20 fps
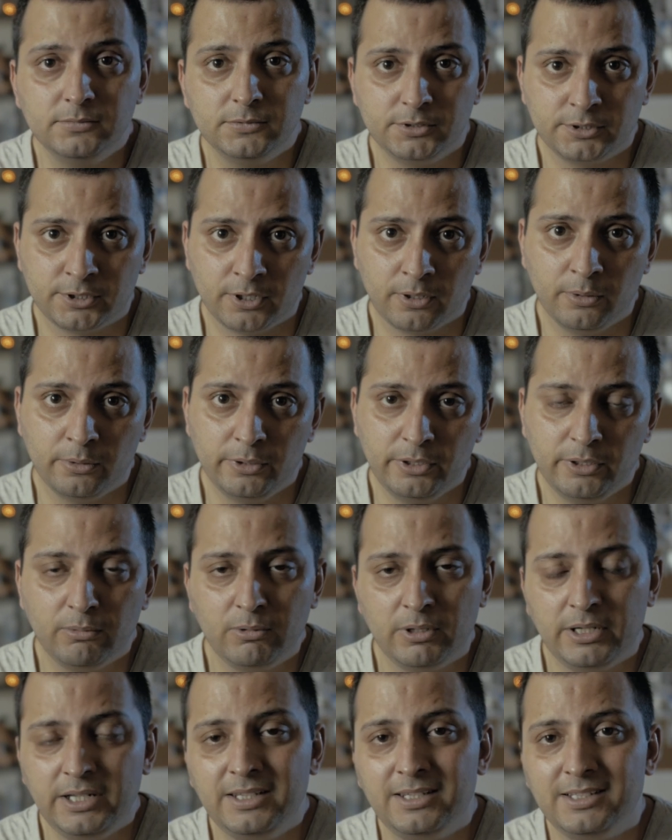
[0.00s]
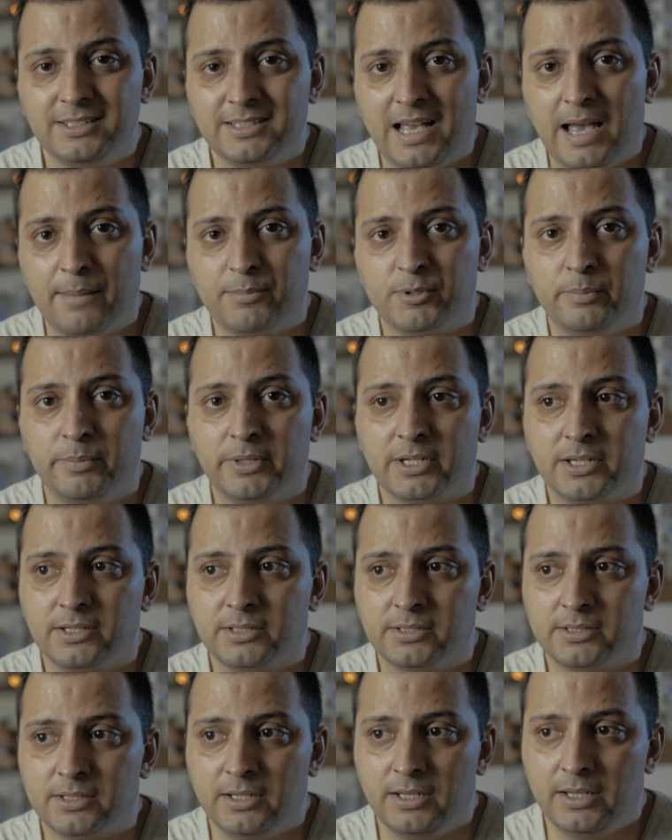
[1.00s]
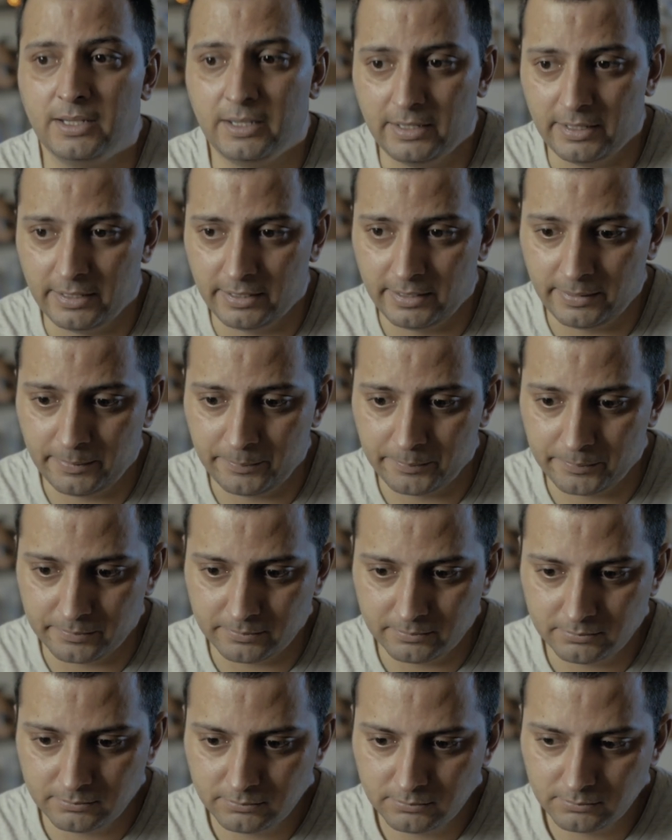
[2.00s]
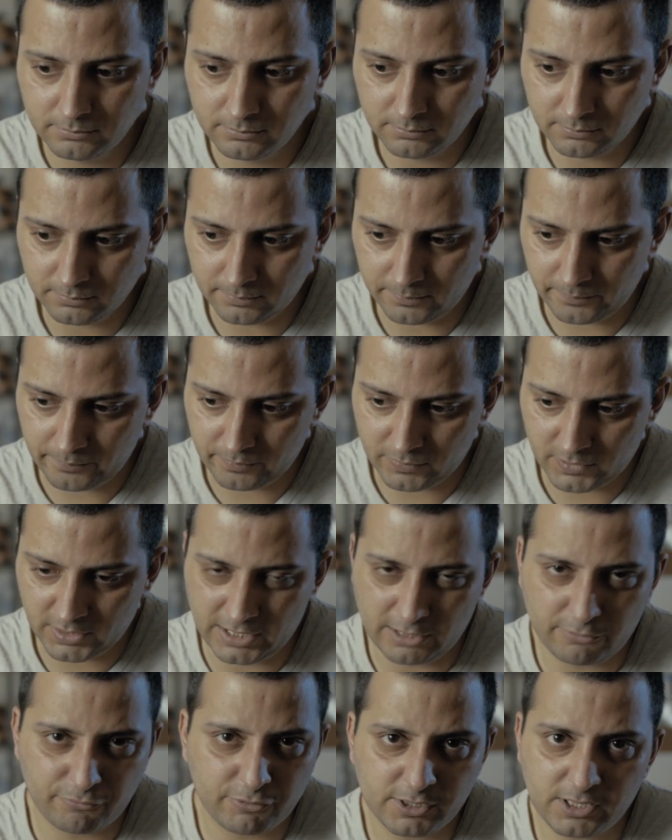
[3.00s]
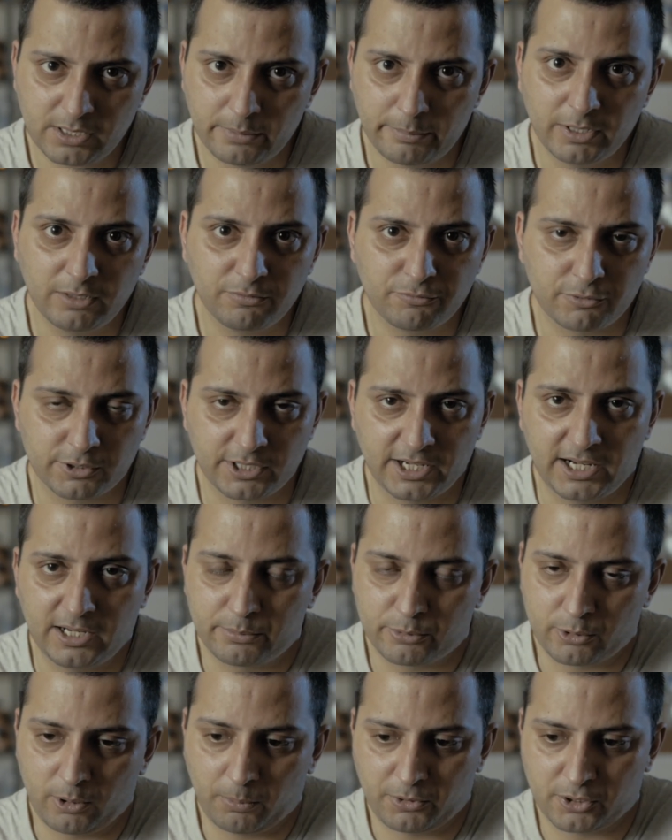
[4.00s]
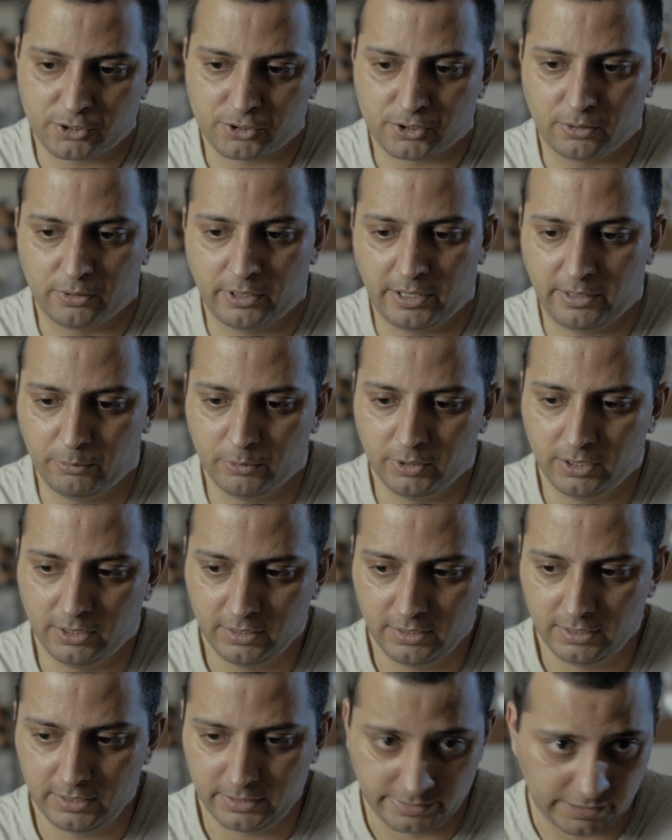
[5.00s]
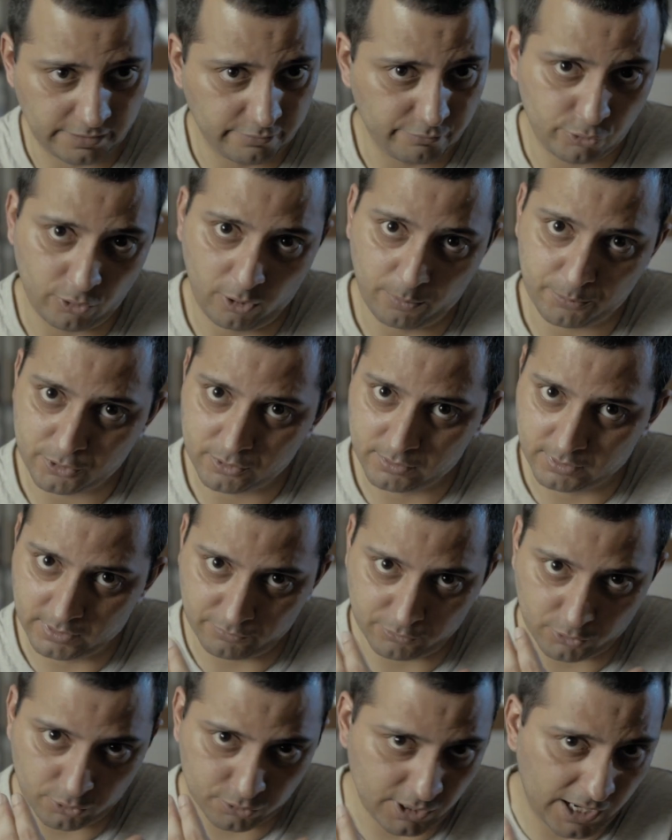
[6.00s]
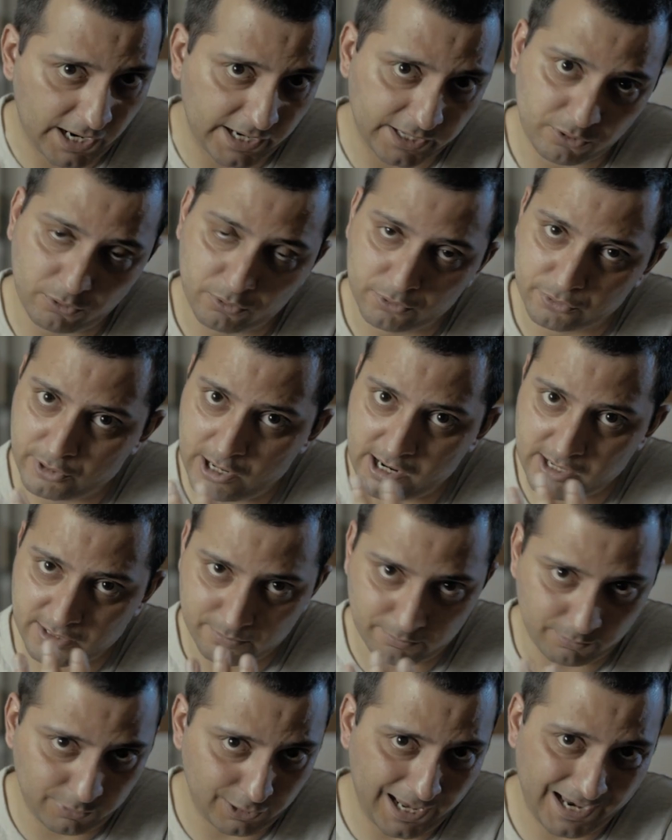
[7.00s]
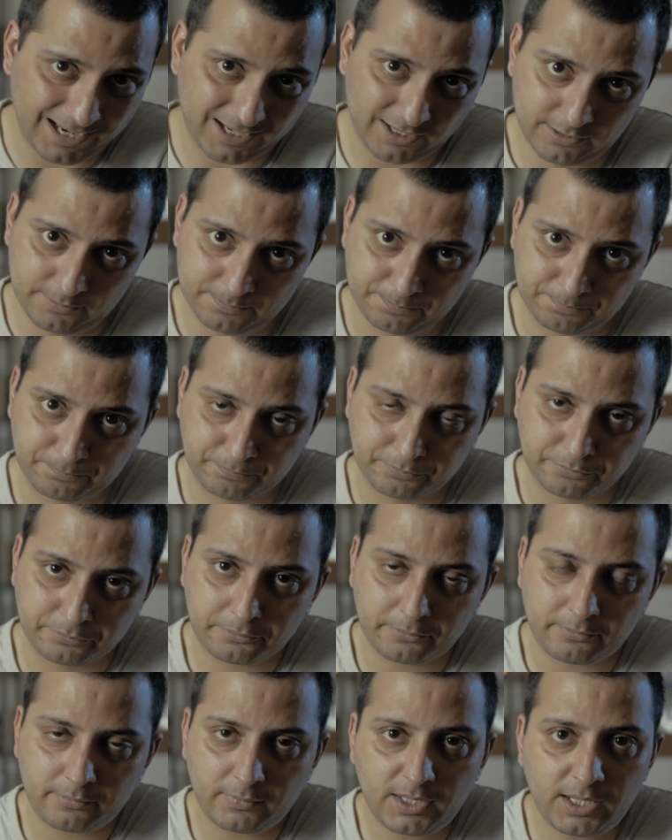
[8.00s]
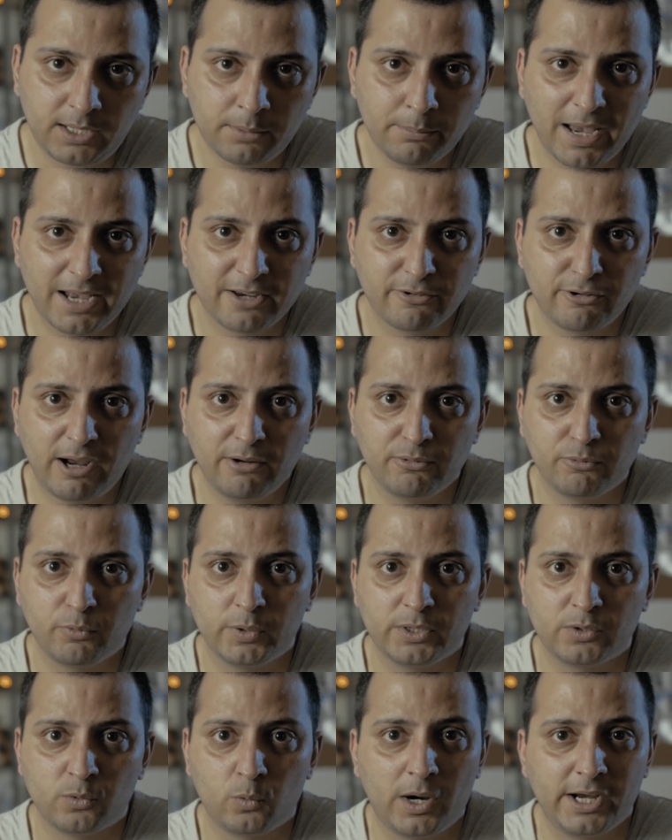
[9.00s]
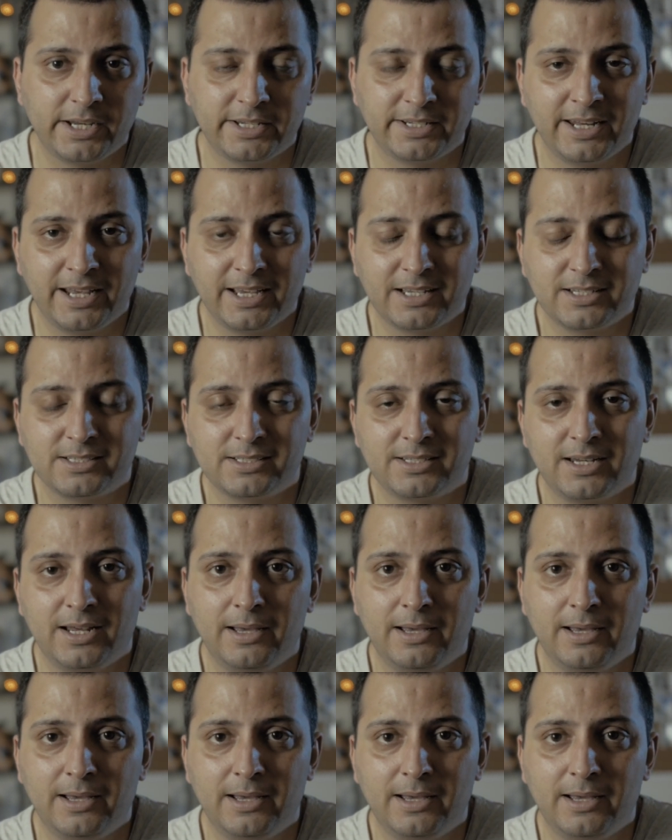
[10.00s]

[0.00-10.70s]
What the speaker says: So you will need these apps because they are firstly built for teleprompter, so they will give you options of those high contrast black background with white text.